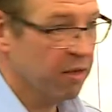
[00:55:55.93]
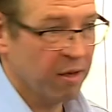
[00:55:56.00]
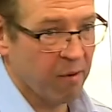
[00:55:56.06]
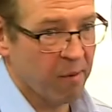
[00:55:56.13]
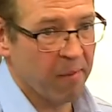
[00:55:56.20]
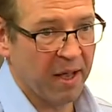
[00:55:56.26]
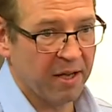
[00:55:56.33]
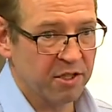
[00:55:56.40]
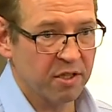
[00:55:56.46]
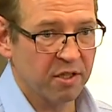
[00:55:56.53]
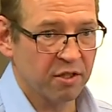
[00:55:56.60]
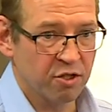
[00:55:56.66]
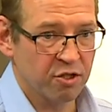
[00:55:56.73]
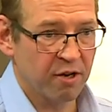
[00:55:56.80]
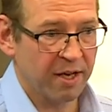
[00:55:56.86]
they went back to the
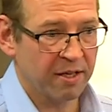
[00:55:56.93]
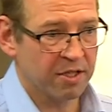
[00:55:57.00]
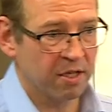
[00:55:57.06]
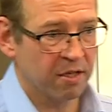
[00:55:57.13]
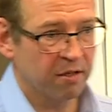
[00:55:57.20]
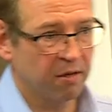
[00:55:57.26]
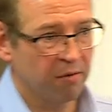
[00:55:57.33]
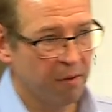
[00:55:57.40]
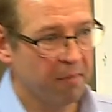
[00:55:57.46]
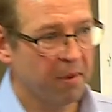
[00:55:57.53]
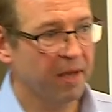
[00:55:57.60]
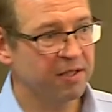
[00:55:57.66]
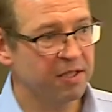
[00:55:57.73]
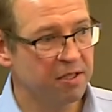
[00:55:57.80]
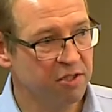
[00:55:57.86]
contractor, who went
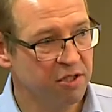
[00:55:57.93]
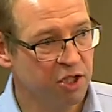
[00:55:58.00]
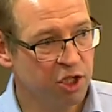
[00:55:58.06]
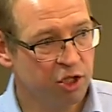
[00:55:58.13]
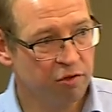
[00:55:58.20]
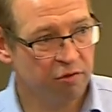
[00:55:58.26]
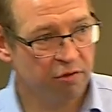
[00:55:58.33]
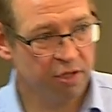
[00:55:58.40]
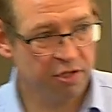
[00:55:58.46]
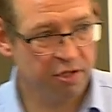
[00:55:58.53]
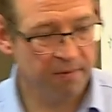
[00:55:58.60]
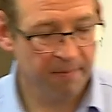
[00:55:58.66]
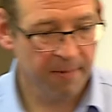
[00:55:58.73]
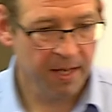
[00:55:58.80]
back to his insurers,